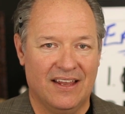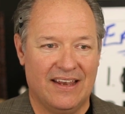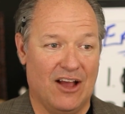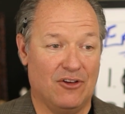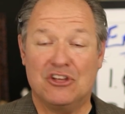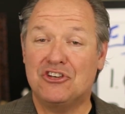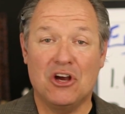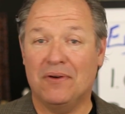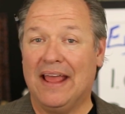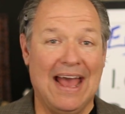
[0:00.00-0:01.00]
Now, you
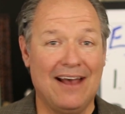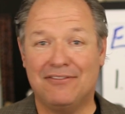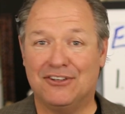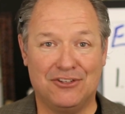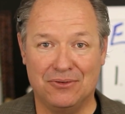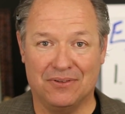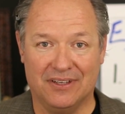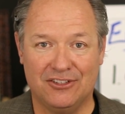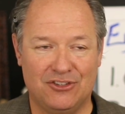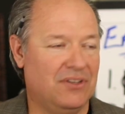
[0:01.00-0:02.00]
don't have to do
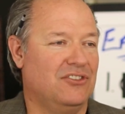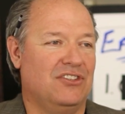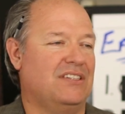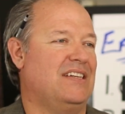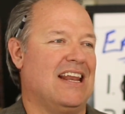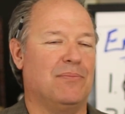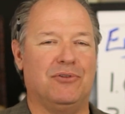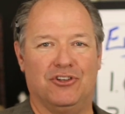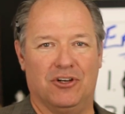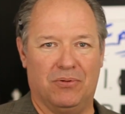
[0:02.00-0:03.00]
this. You can just stand up
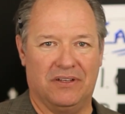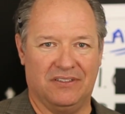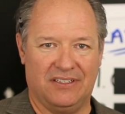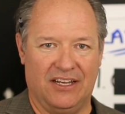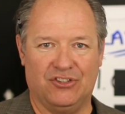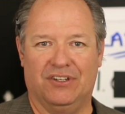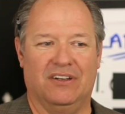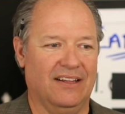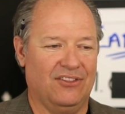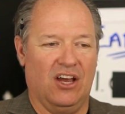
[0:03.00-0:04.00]
and do your presentation
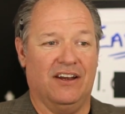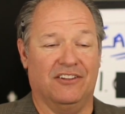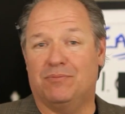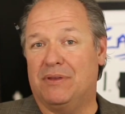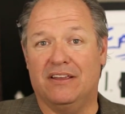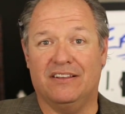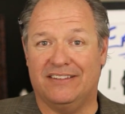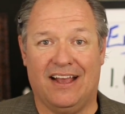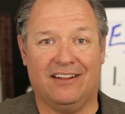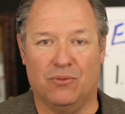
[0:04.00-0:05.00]
and let the audience be
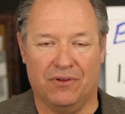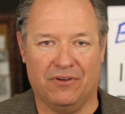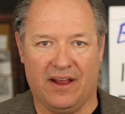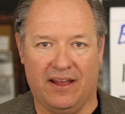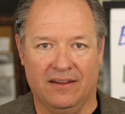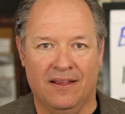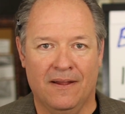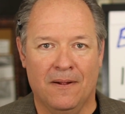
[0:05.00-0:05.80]
exactly where they're at.